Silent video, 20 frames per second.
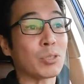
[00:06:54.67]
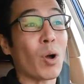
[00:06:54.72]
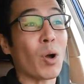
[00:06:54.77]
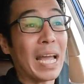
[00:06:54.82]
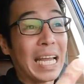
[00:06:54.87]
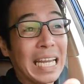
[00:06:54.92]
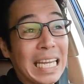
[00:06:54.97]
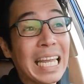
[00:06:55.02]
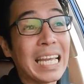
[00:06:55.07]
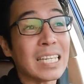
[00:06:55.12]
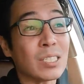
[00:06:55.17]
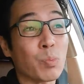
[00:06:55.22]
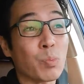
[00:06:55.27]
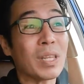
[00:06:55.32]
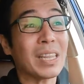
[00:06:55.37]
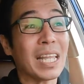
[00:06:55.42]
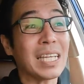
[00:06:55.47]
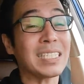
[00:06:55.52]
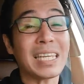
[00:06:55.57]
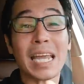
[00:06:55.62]
So I guess
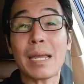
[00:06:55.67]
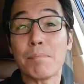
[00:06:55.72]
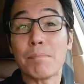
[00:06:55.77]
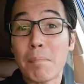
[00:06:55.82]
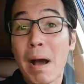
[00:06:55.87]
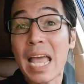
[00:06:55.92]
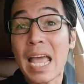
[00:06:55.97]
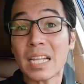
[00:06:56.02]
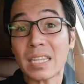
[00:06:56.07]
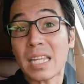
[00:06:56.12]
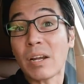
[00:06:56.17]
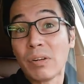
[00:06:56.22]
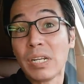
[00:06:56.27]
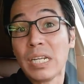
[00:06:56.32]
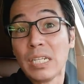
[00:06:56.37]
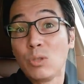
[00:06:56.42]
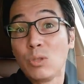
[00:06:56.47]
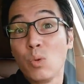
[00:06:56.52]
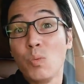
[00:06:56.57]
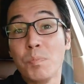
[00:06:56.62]
when they say mild, they
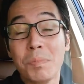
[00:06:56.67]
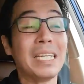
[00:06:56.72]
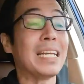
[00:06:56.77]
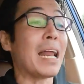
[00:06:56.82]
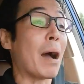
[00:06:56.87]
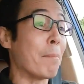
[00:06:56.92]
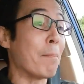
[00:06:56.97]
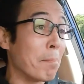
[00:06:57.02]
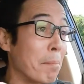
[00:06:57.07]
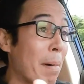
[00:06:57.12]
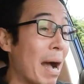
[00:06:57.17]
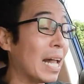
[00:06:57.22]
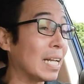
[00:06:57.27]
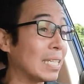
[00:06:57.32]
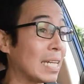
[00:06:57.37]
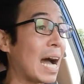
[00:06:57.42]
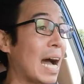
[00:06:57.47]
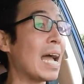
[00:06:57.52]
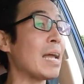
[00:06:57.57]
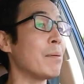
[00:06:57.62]
really do mean a
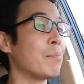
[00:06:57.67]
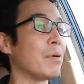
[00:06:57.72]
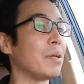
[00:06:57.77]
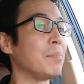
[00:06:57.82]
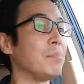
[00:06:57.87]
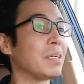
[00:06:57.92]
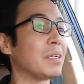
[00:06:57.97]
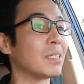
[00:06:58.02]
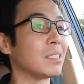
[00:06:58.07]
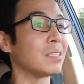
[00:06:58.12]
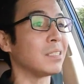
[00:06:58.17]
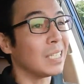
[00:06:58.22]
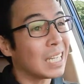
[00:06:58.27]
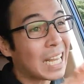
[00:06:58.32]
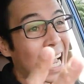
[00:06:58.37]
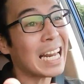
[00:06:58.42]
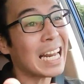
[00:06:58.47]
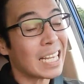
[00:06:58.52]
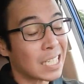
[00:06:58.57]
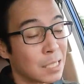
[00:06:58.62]
mild hybrid because you
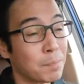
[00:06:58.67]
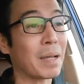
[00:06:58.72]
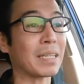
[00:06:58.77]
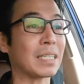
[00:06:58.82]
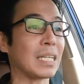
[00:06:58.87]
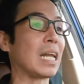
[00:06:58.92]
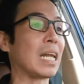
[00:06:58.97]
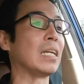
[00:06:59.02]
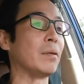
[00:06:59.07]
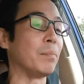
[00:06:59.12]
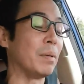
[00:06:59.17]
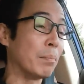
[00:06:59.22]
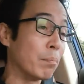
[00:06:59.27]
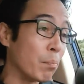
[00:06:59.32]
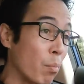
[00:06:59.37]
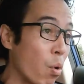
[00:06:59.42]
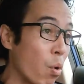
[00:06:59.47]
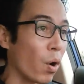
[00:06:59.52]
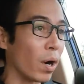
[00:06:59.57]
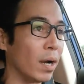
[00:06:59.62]
kind of expected a little bit
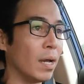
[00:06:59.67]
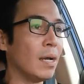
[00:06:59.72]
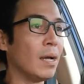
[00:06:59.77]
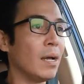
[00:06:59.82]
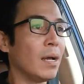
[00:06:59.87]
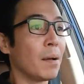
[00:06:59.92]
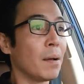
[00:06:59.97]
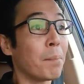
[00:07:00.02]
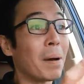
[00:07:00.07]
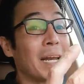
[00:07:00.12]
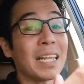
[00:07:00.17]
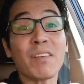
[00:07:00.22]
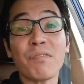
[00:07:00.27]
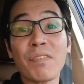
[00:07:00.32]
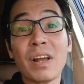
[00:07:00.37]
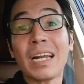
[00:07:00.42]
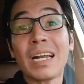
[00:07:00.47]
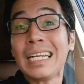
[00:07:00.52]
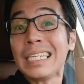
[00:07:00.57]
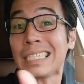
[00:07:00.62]
more. But at the
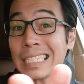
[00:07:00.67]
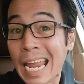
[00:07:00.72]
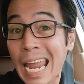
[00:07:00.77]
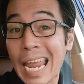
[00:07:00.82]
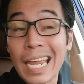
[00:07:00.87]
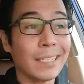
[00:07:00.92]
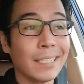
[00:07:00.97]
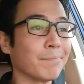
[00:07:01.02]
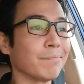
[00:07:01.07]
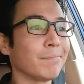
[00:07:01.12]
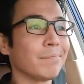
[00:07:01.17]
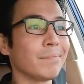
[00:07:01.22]
very least, hey,